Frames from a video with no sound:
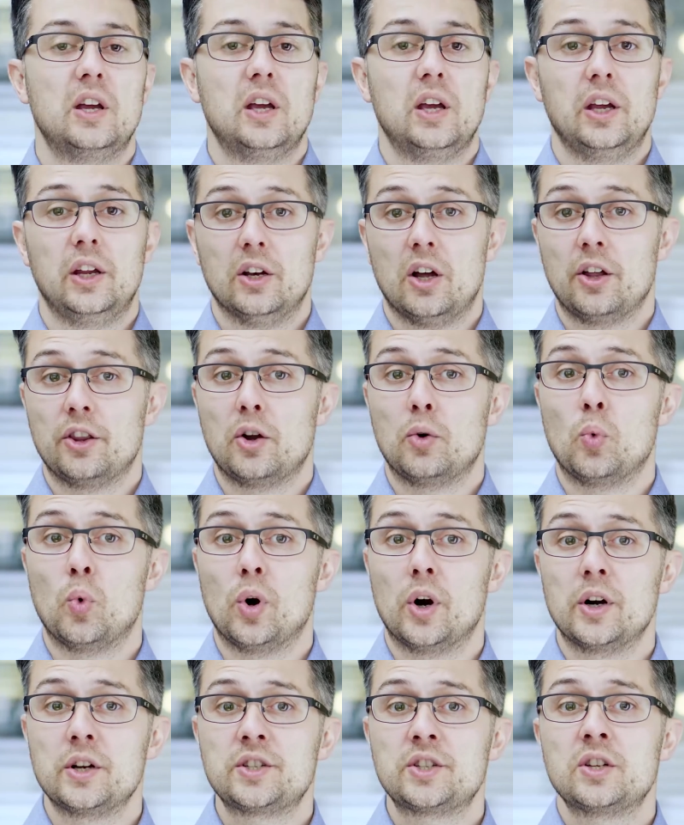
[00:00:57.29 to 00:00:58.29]
In other
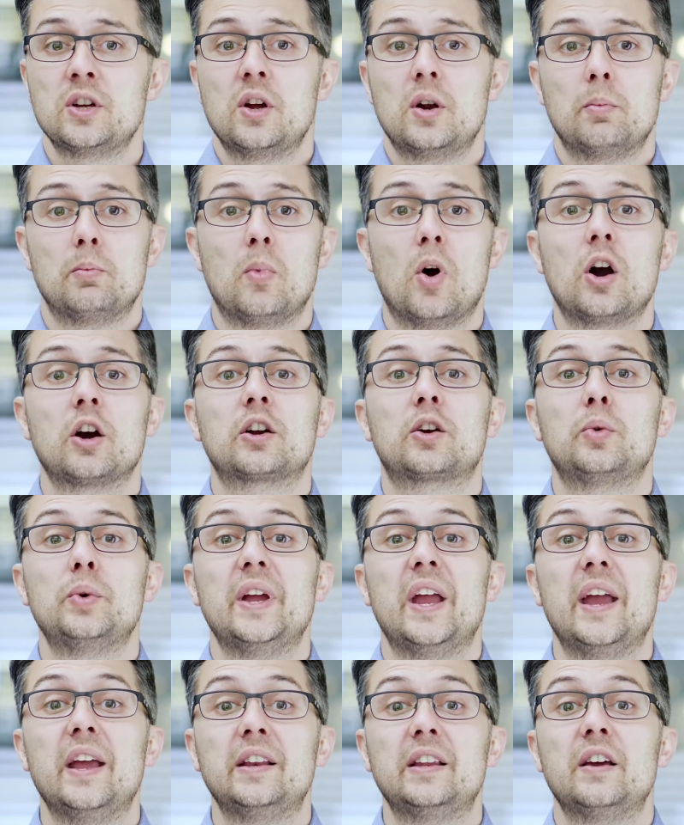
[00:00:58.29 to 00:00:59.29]
words, more
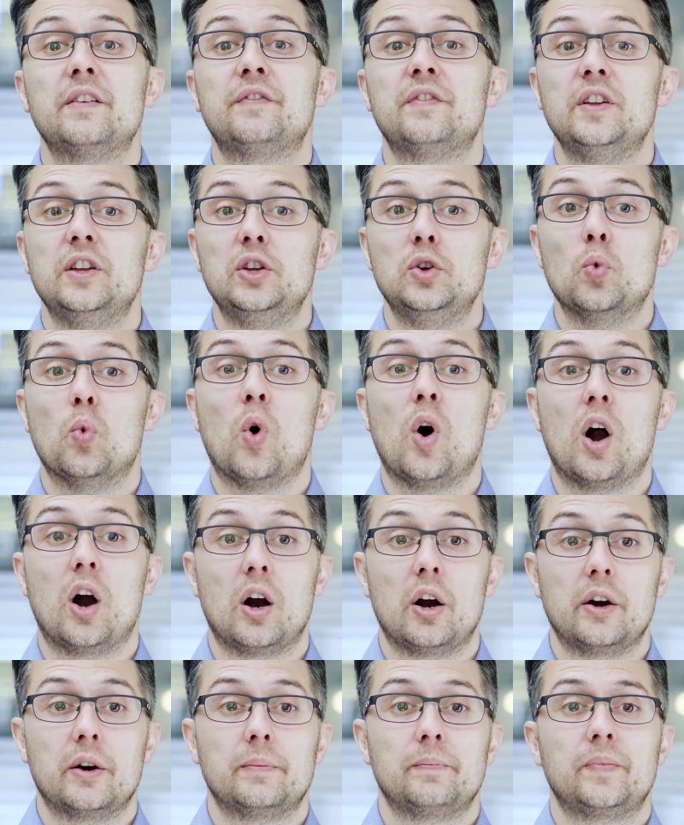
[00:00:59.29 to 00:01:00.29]
creative you
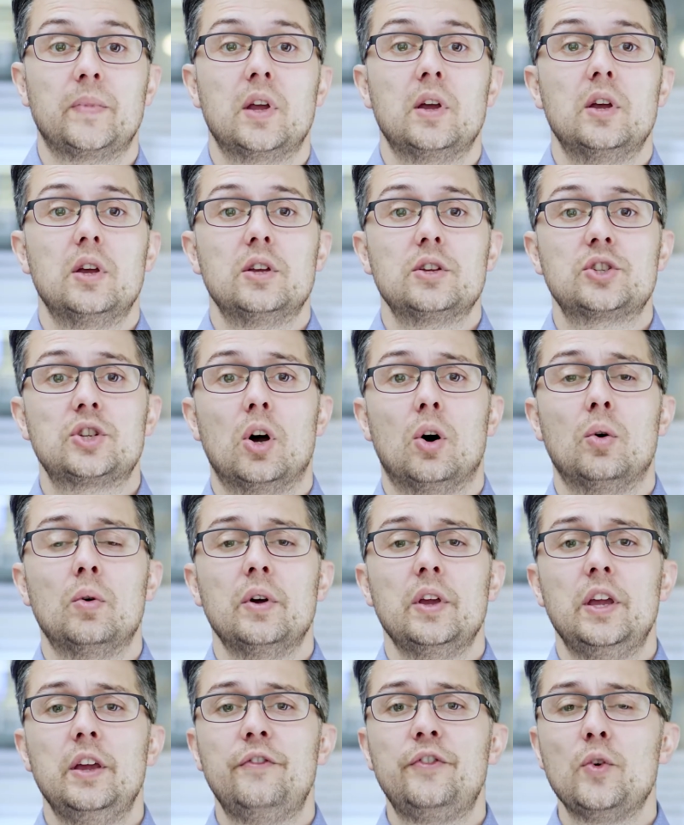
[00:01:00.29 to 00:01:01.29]
are.
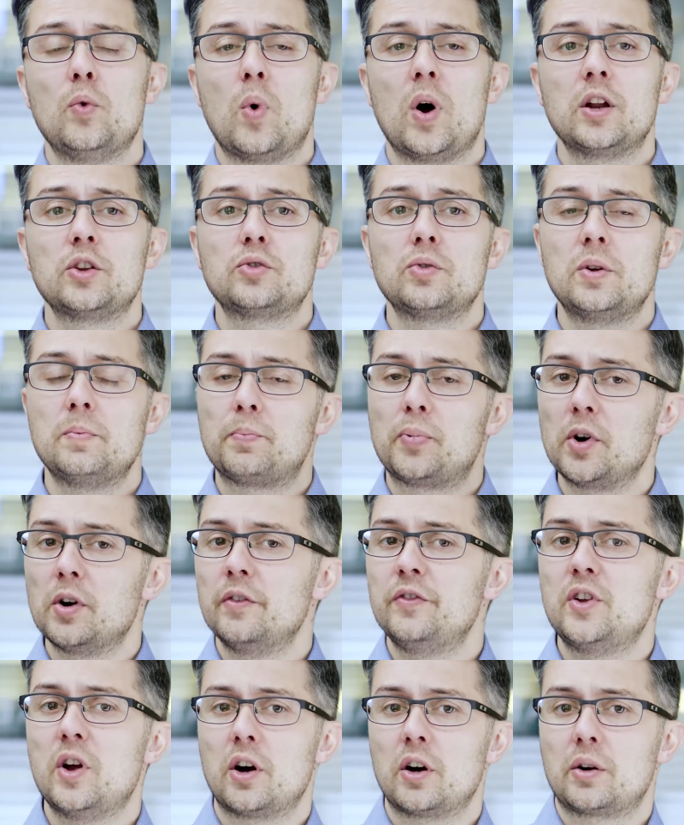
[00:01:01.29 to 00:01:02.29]
So if you want to
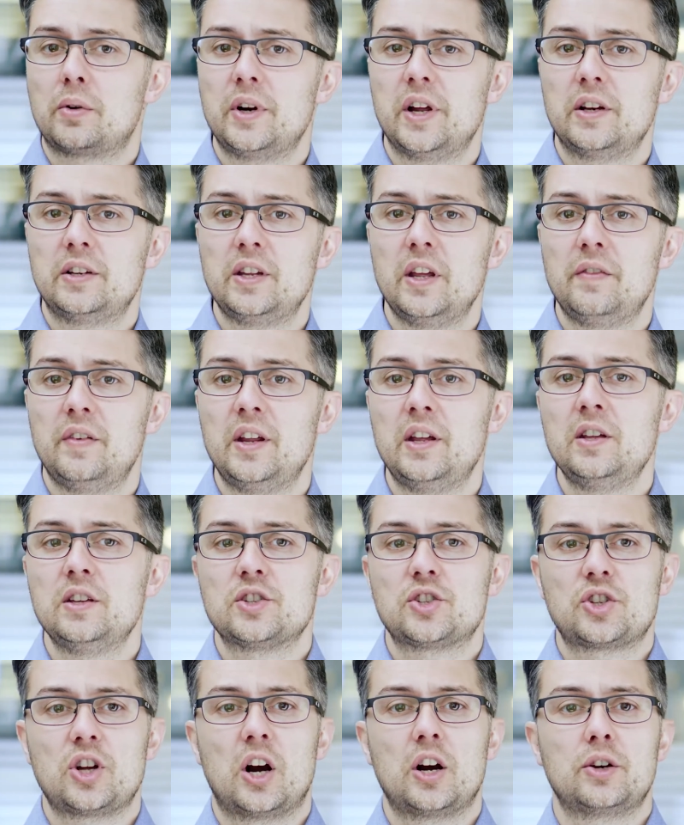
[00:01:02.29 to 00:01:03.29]
improve your
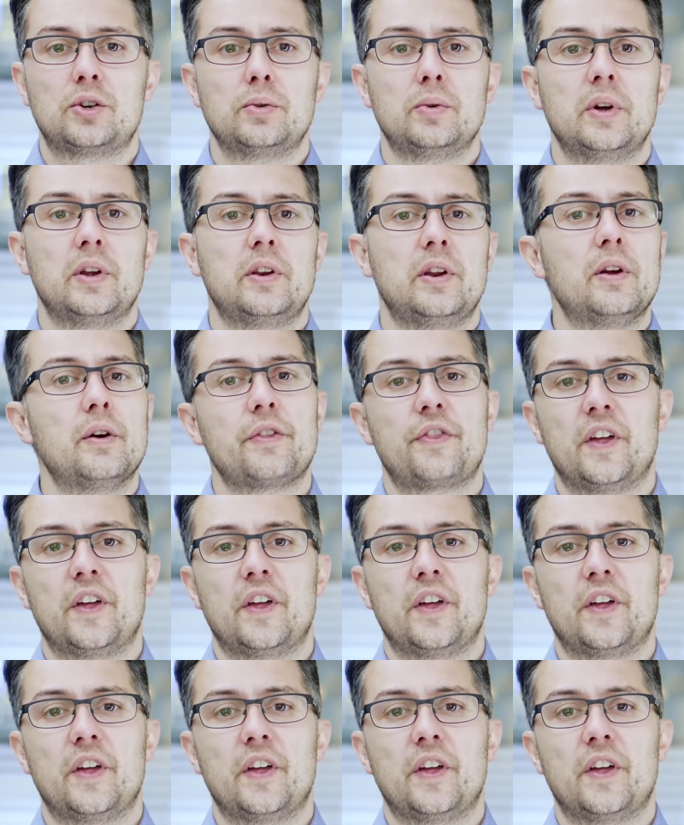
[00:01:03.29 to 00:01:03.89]
creativity, start doing new